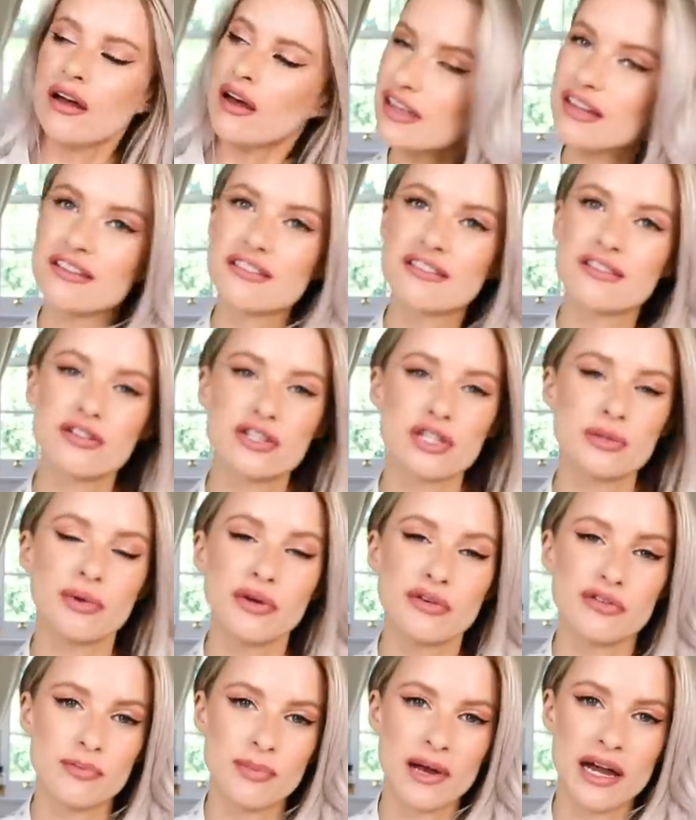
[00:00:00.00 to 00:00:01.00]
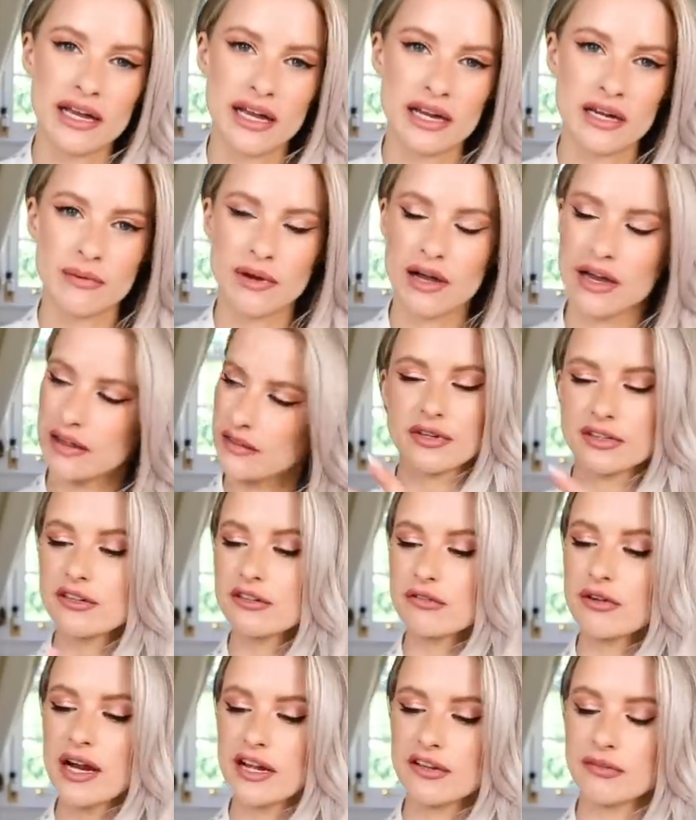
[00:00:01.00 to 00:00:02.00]
It's such a beautiful bag anyway. This
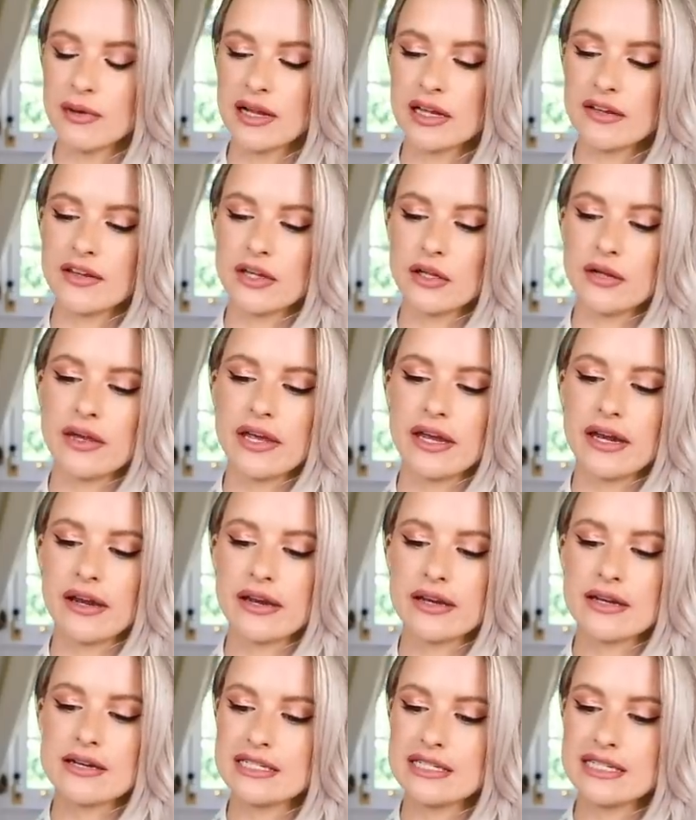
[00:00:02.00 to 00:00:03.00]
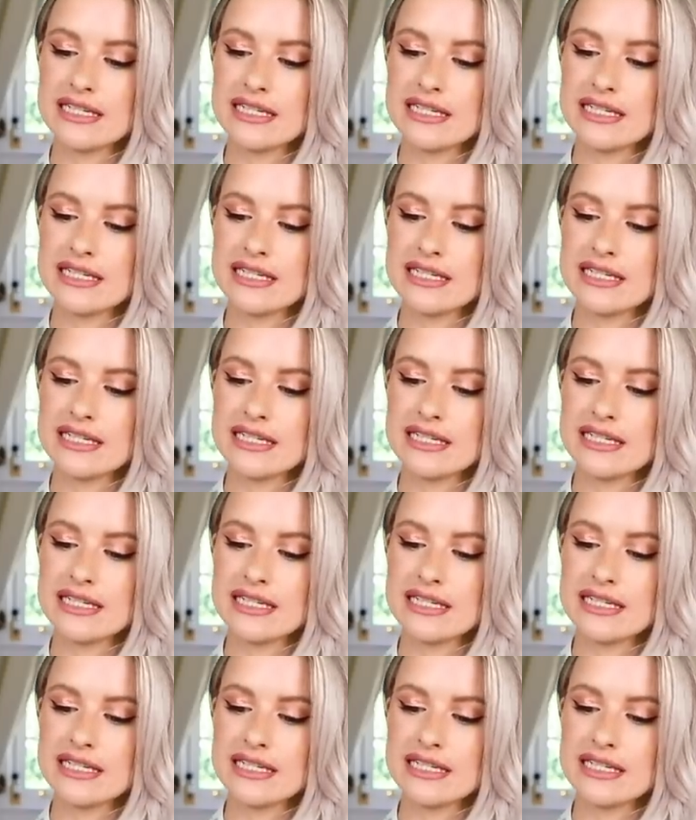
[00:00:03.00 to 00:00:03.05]
is great as well in that you can